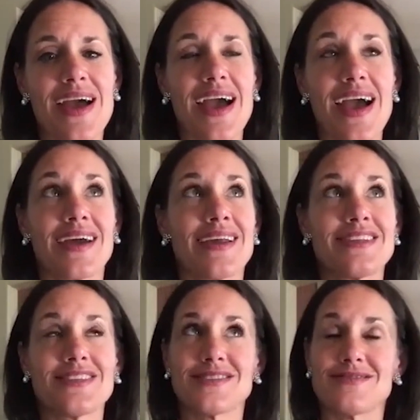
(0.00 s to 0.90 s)
And I
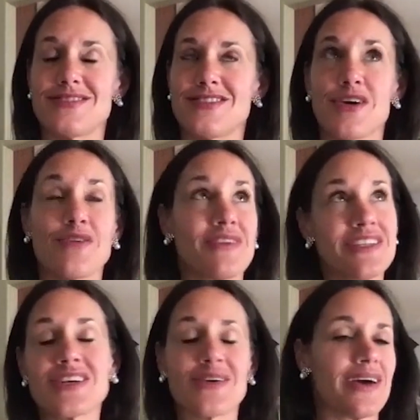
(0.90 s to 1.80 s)
just dove
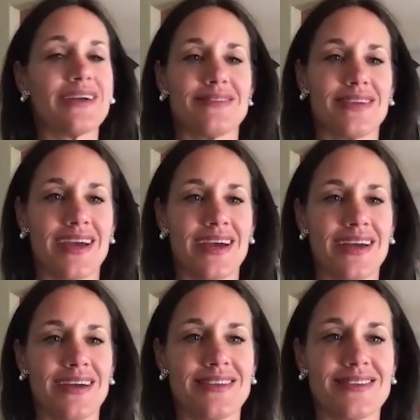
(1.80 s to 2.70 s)
into it,
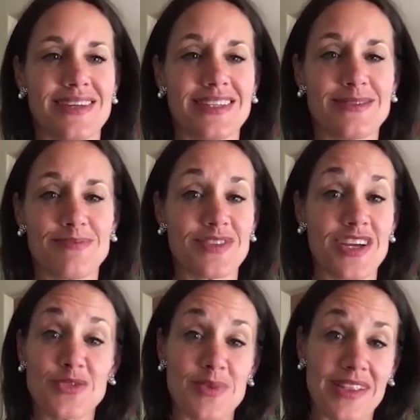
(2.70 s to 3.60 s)
and it's
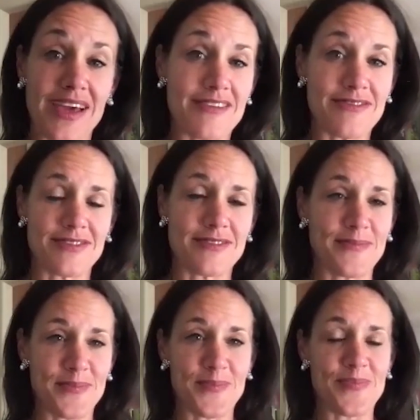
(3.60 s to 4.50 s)
changed my life.
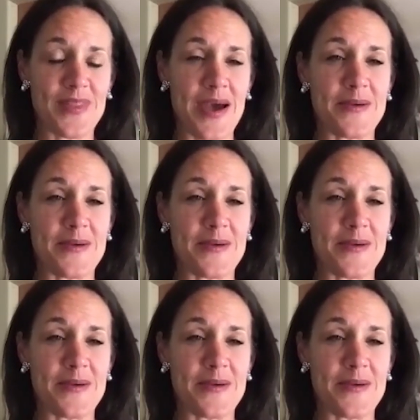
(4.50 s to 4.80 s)
Yeah.